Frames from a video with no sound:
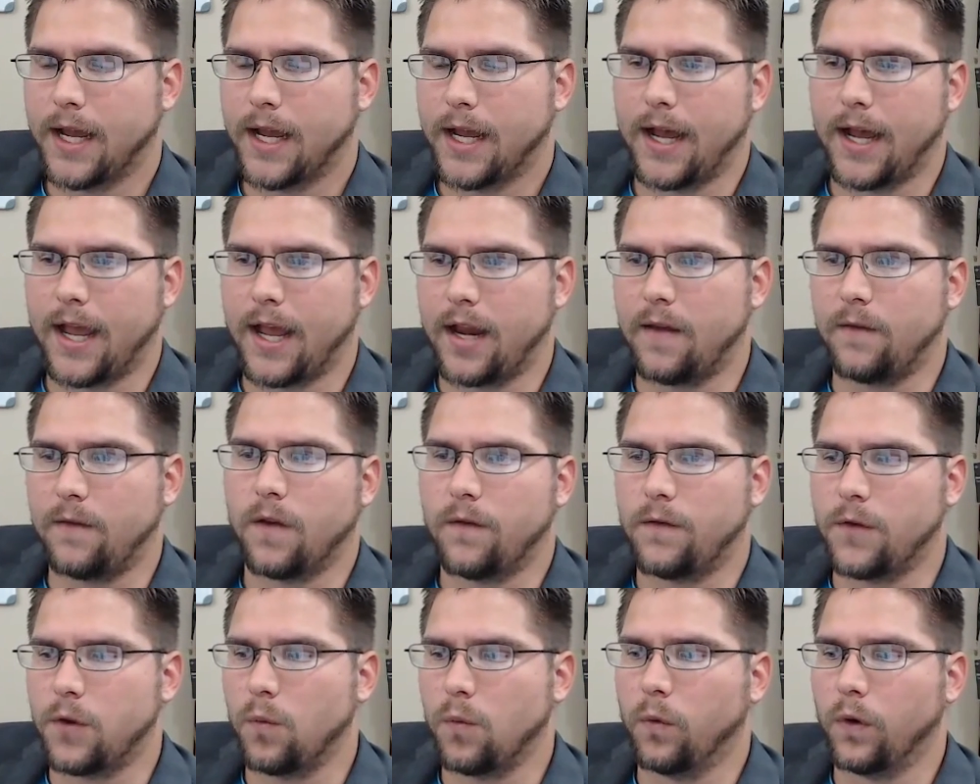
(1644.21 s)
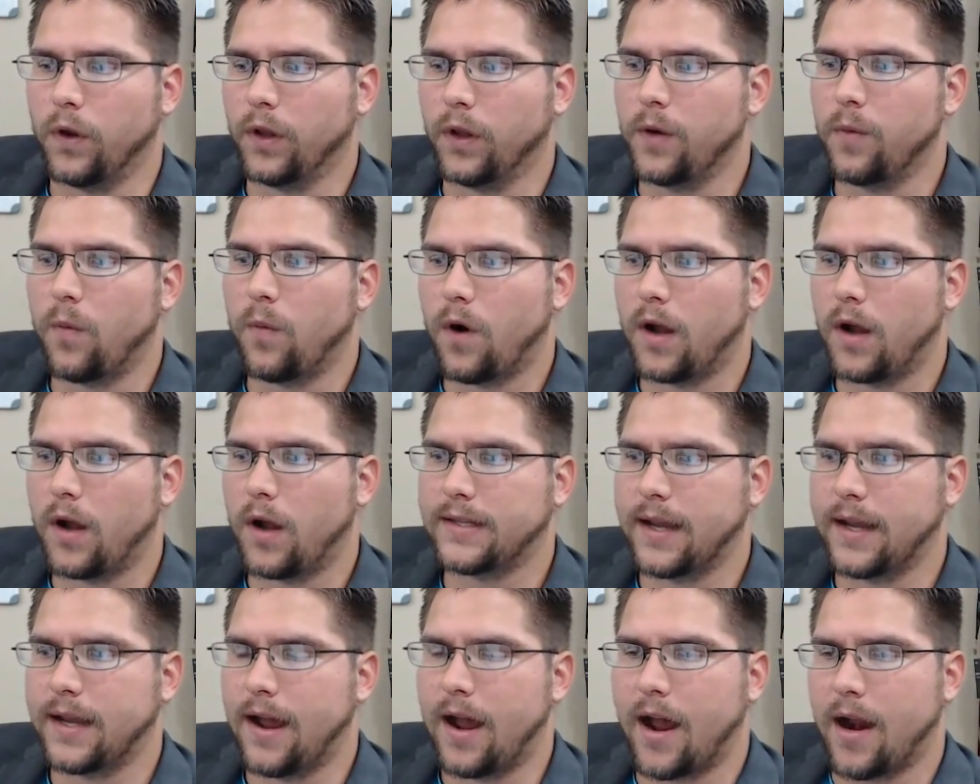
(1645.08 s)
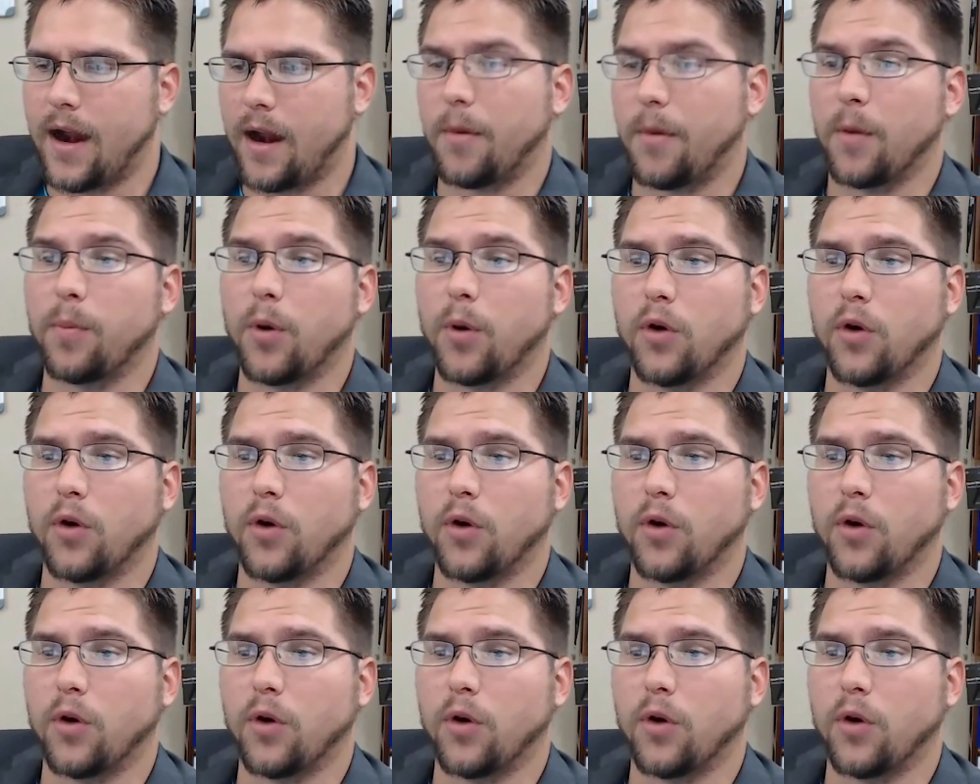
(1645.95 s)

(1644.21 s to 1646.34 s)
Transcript: And if you really want, and I'm going to